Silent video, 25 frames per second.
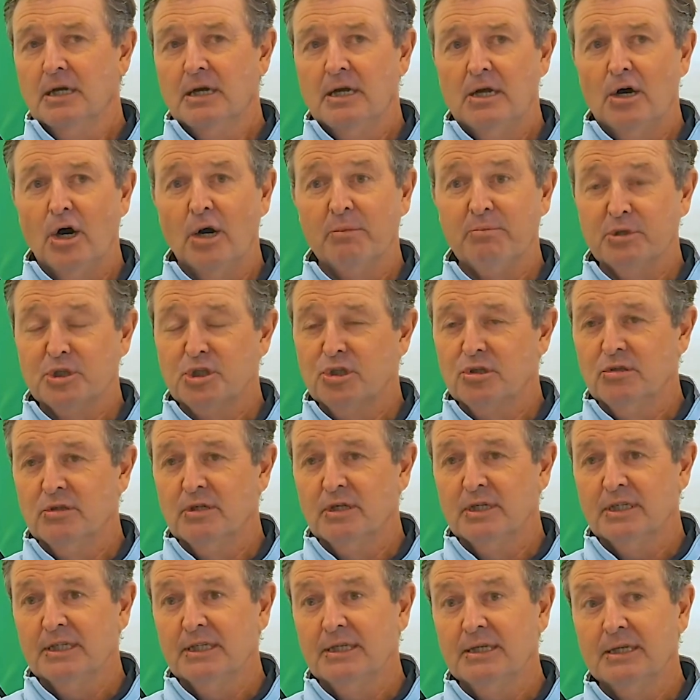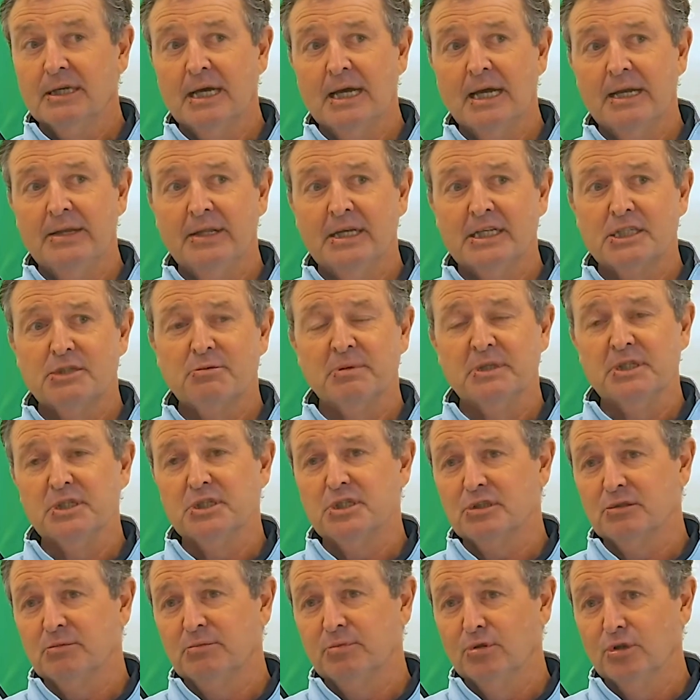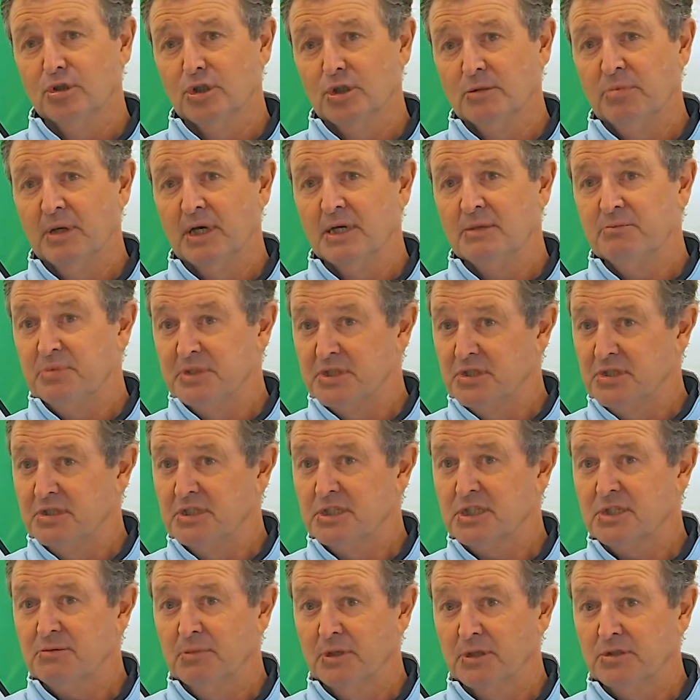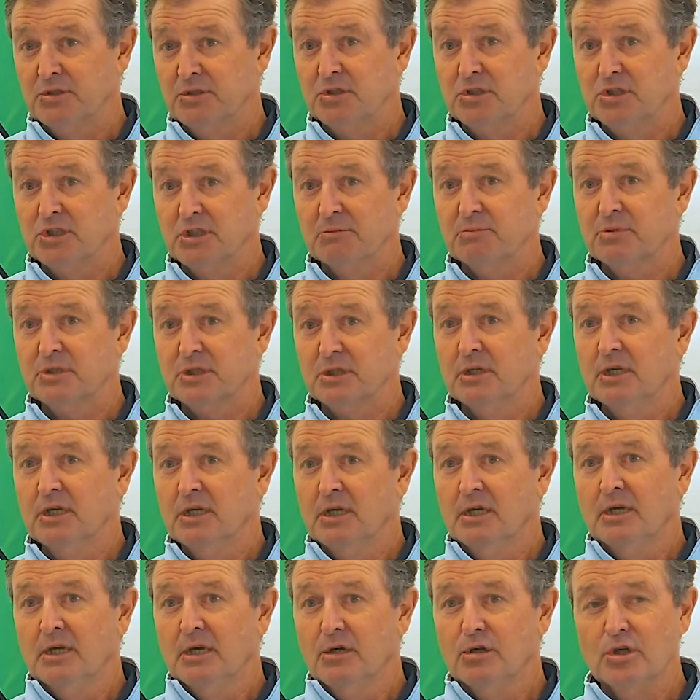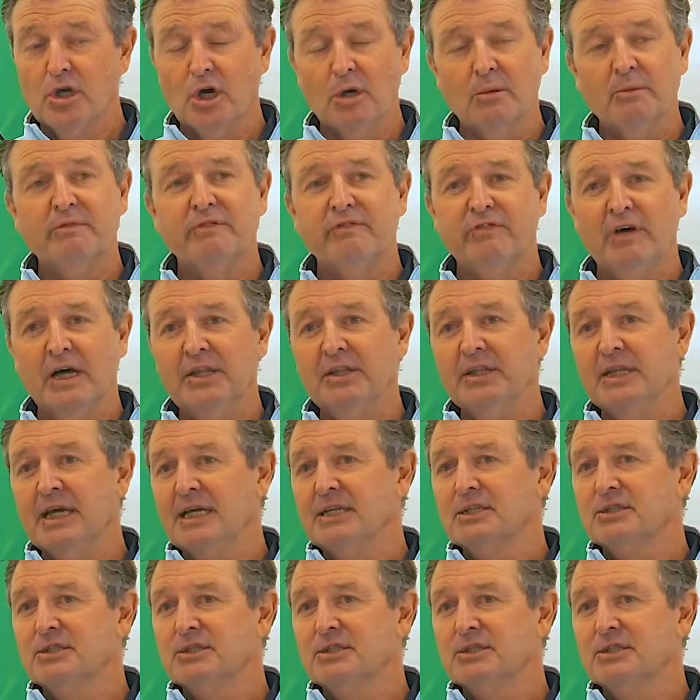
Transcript: opportunity, and that's been supported by business sponsorships who help fund that.